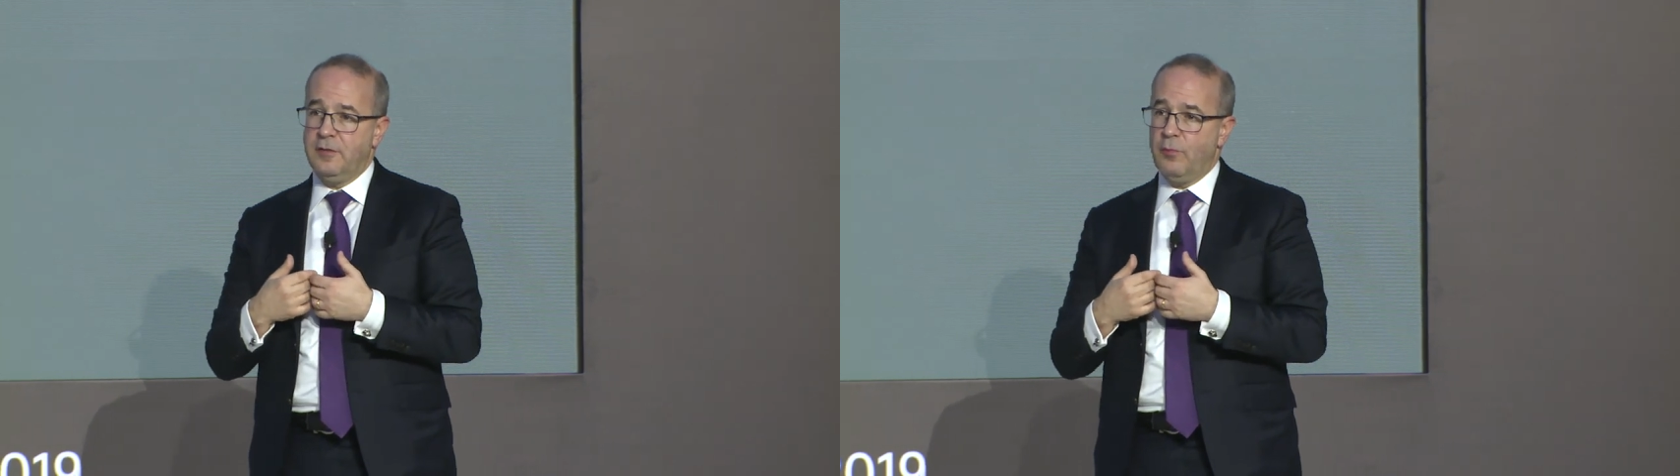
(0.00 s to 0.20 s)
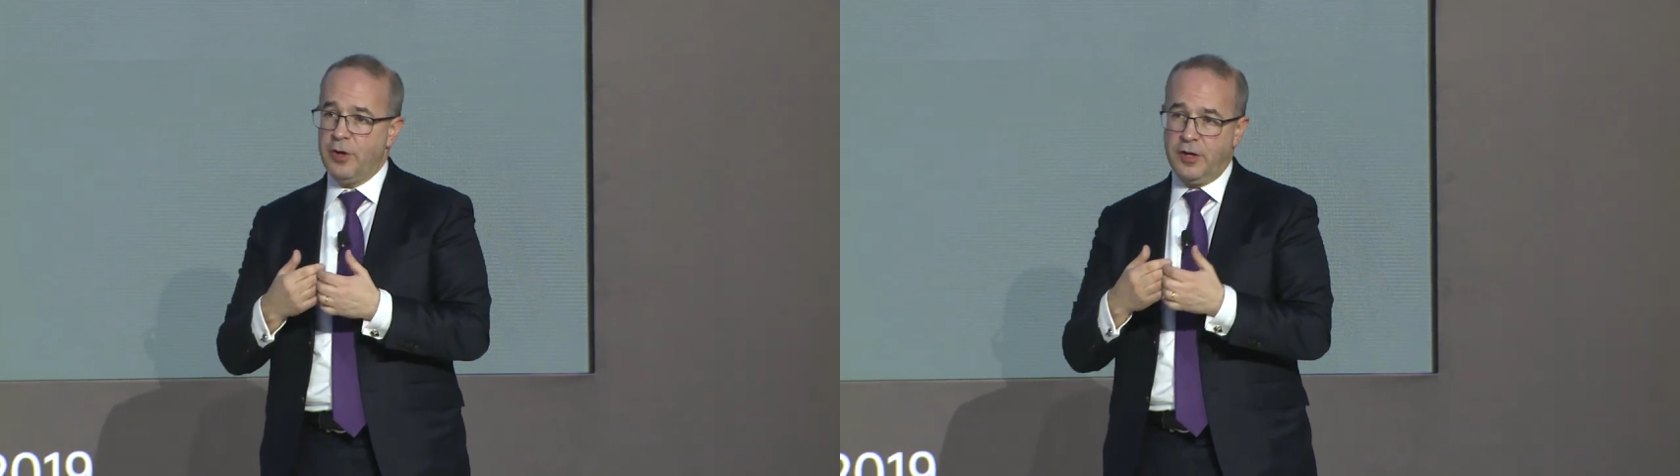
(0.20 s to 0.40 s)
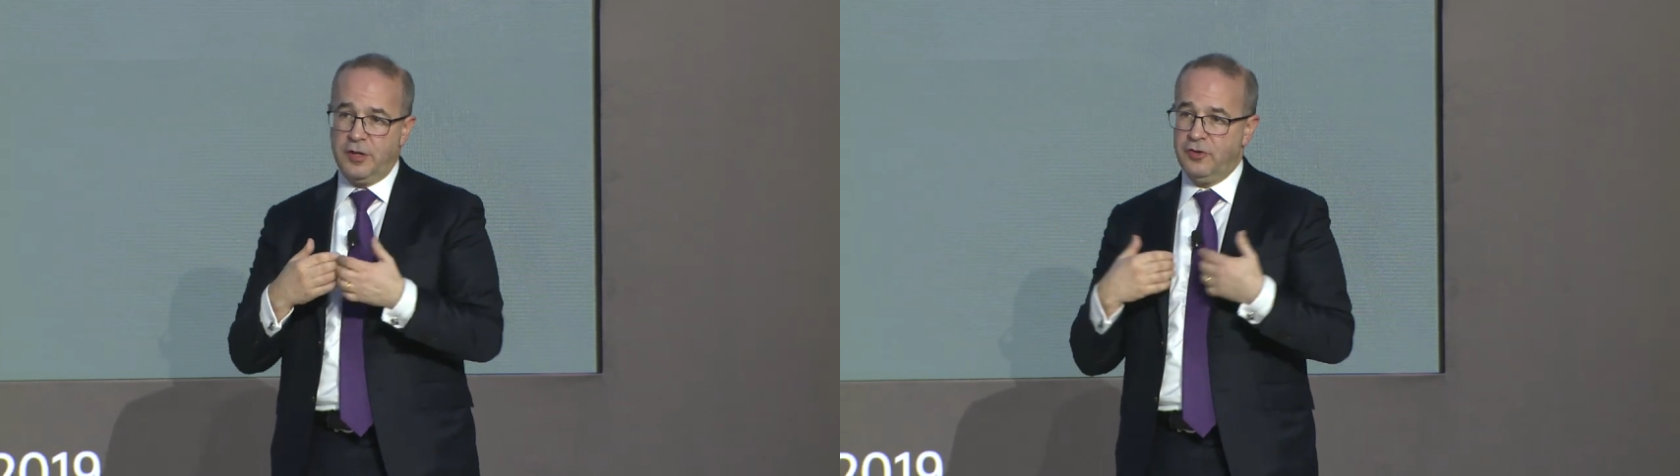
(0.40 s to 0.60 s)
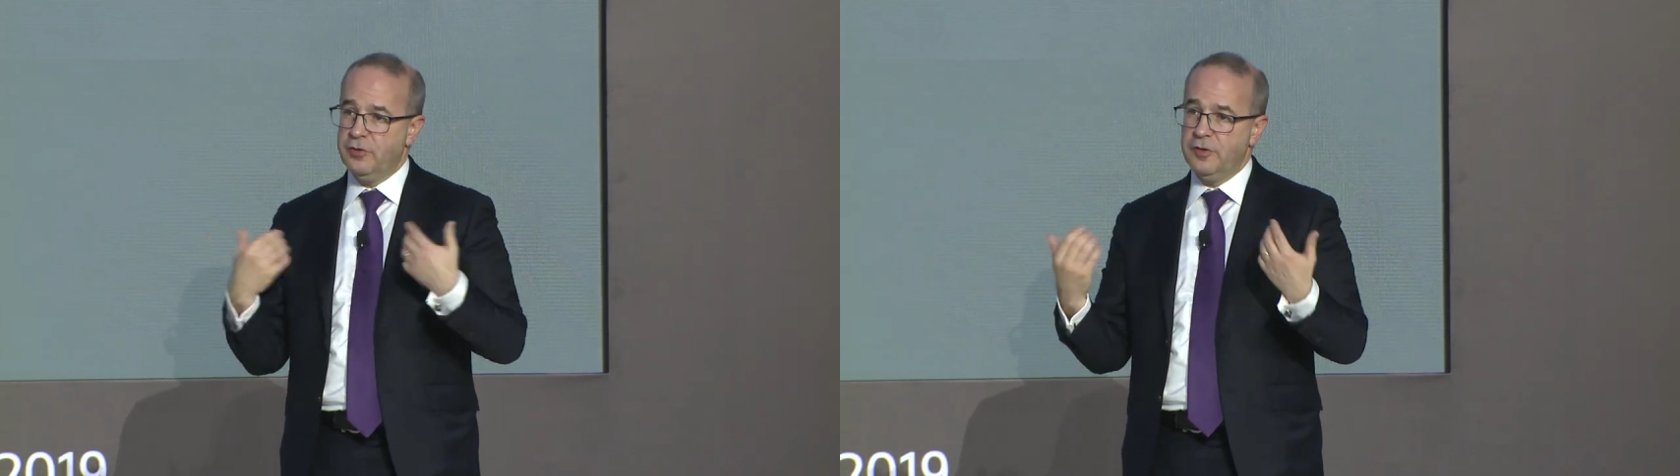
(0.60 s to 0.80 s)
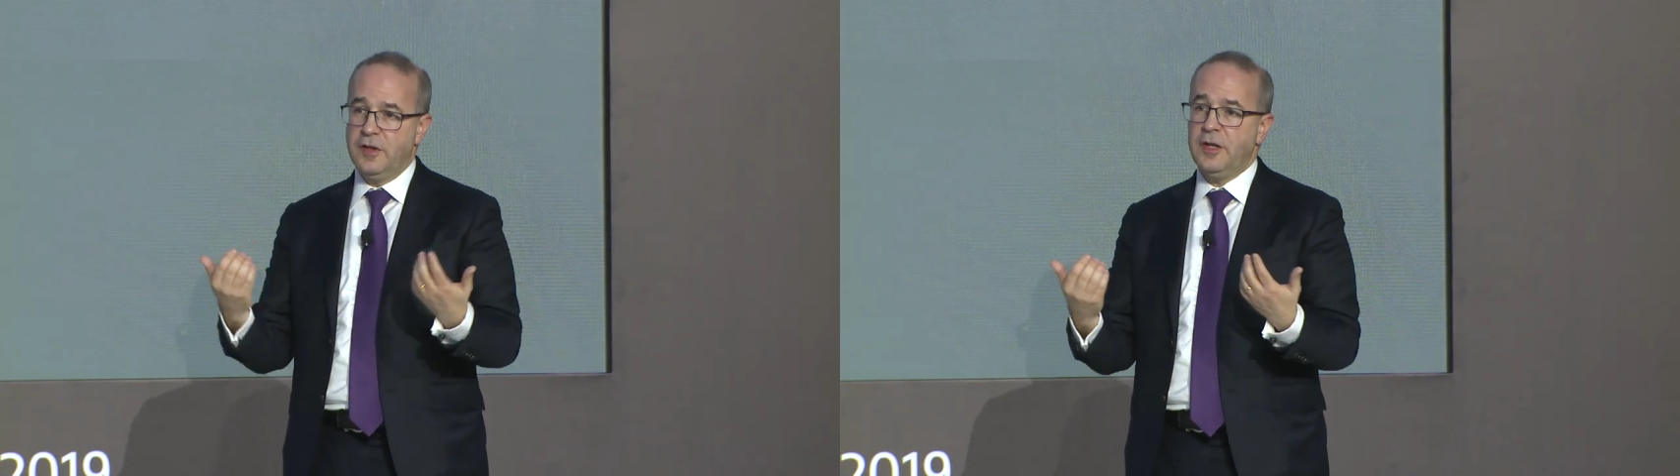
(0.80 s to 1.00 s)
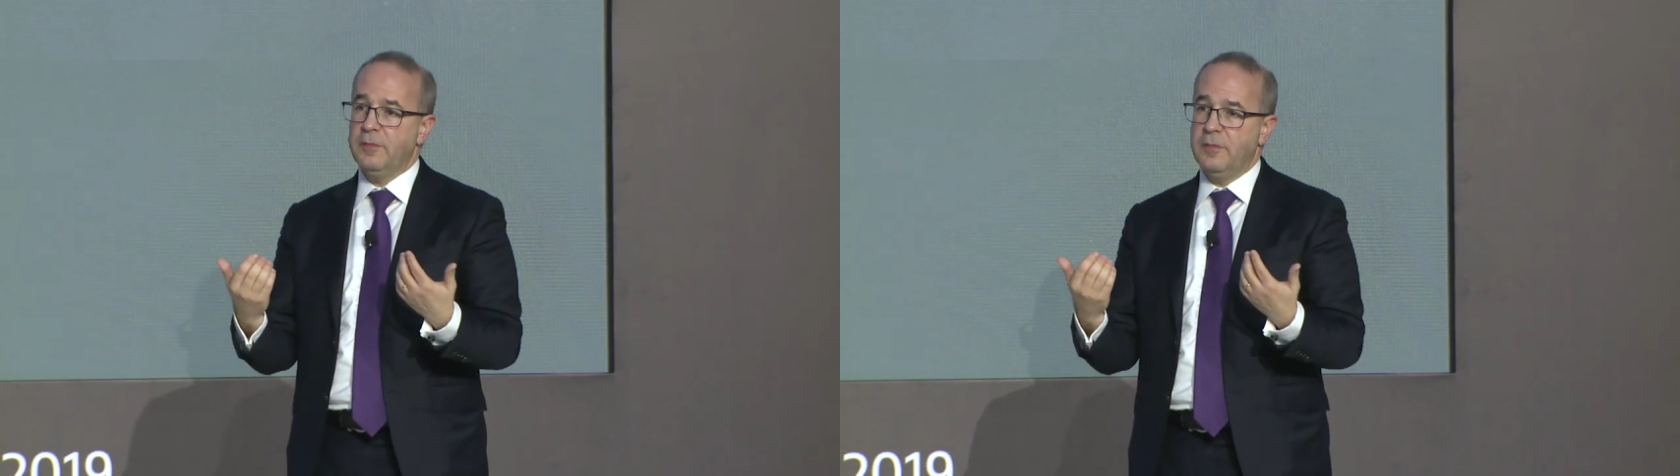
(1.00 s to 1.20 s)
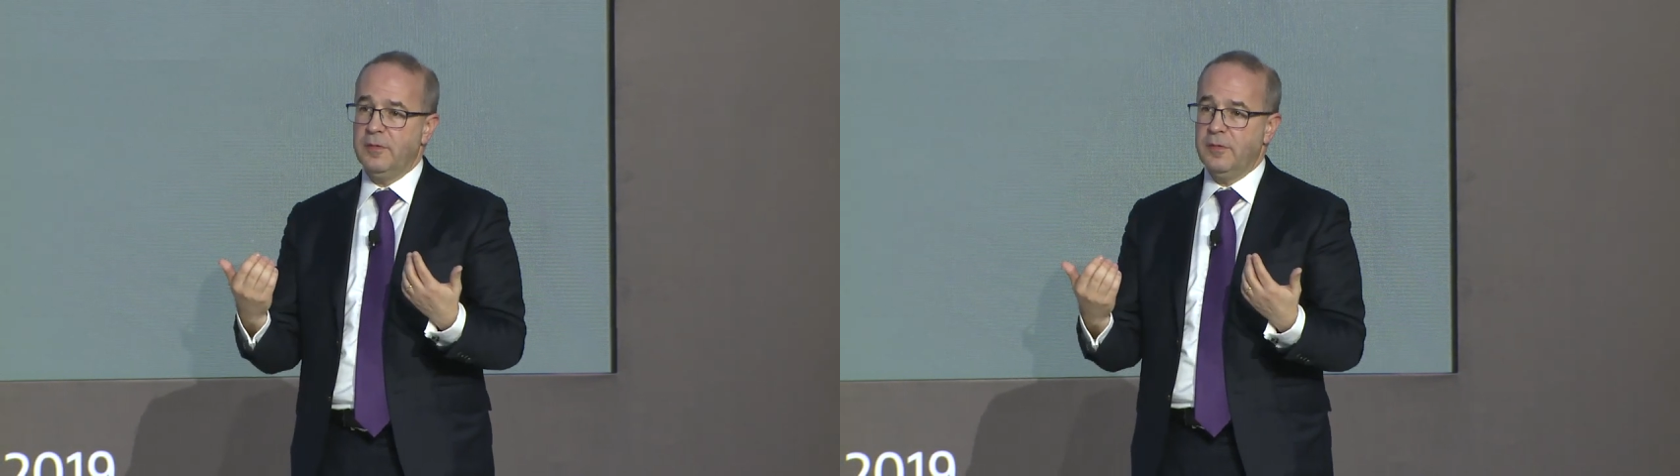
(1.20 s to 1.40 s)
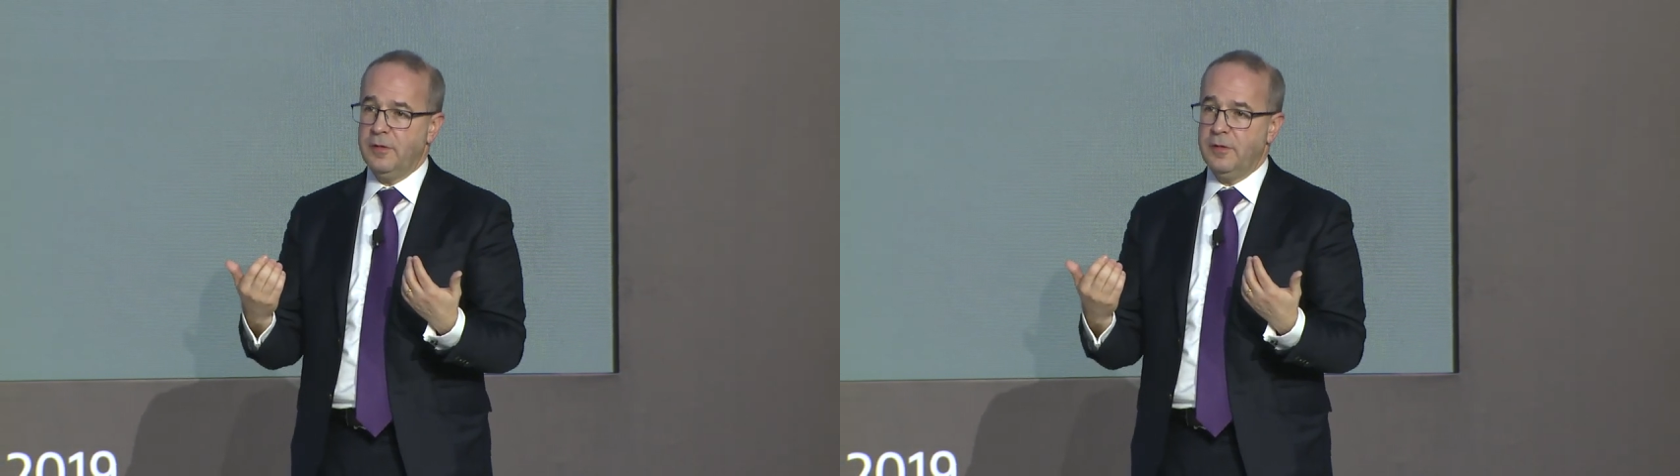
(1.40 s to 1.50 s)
what it is your team